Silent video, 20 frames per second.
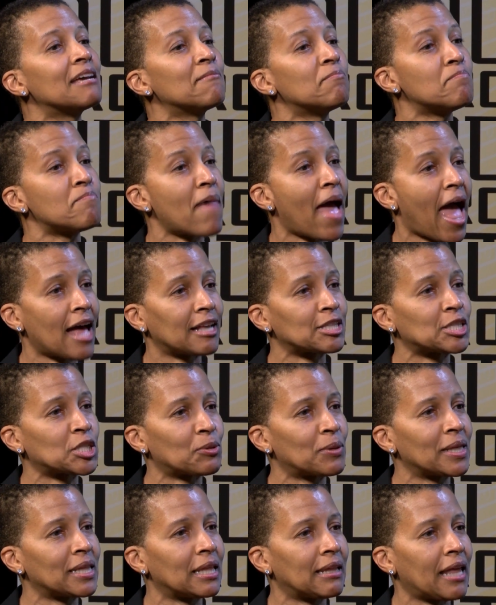
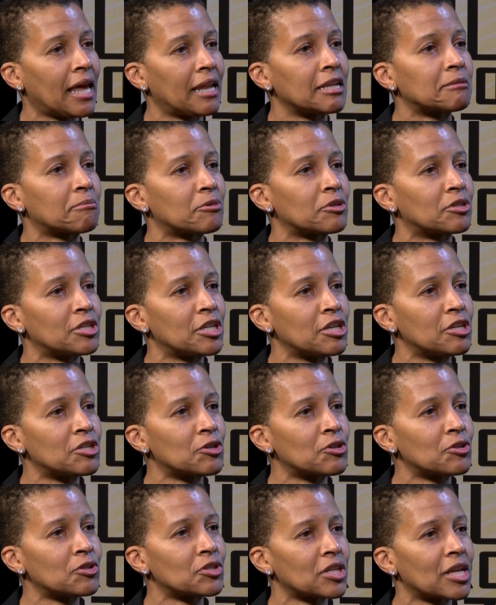mastering the latest
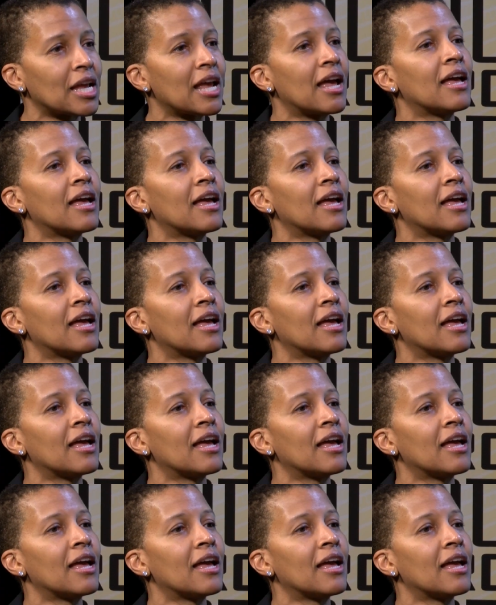procedures